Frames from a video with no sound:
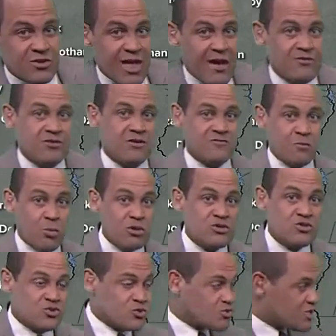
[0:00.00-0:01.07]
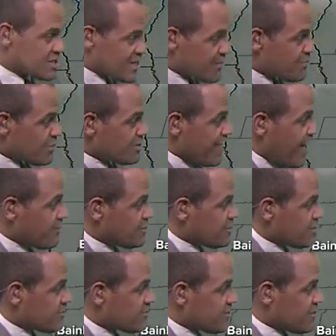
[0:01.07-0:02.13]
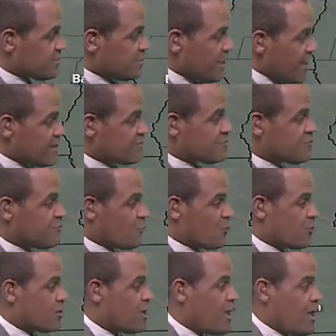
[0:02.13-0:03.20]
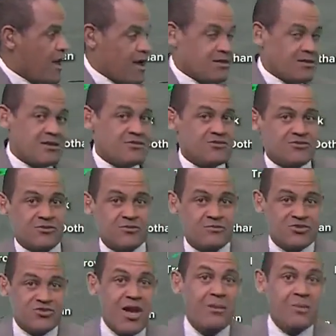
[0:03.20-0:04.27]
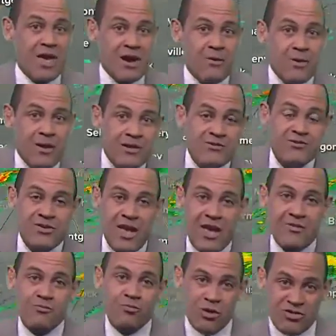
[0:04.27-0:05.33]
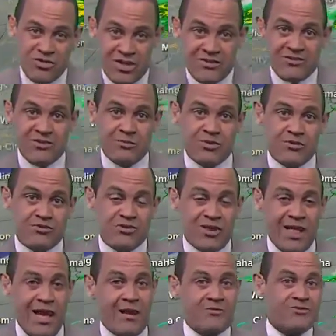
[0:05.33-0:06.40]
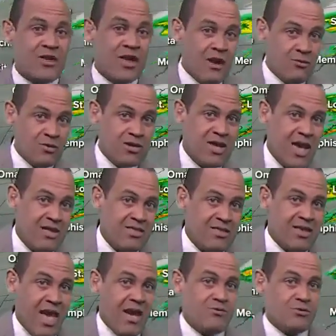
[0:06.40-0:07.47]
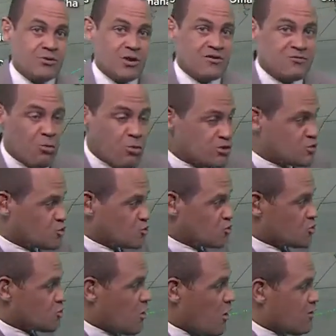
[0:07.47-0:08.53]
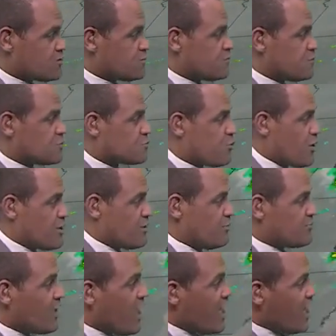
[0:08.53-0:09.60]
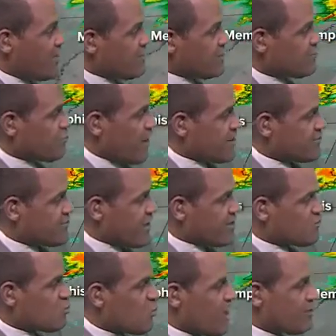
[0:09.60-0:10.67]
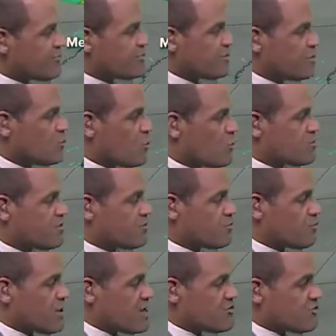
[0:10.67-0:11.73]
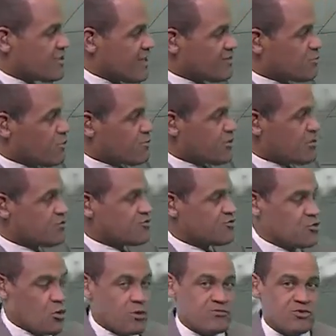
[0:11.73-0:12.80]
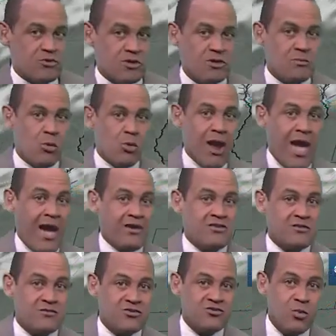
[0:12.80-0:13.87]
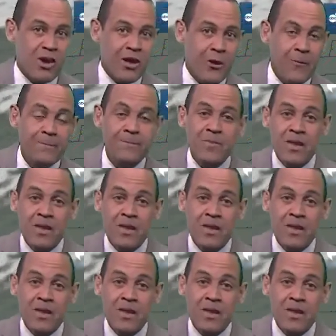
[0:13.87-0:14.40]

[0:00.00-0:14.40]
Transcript: We'll have enough moisture to keep the cloudiness in place for at least some areas. And within some of those clouds, we can gather enough moisture to cause a few sprinkles. Heaviest rain stays well to the north of the region. That's where thunderstorms are a little more active as well.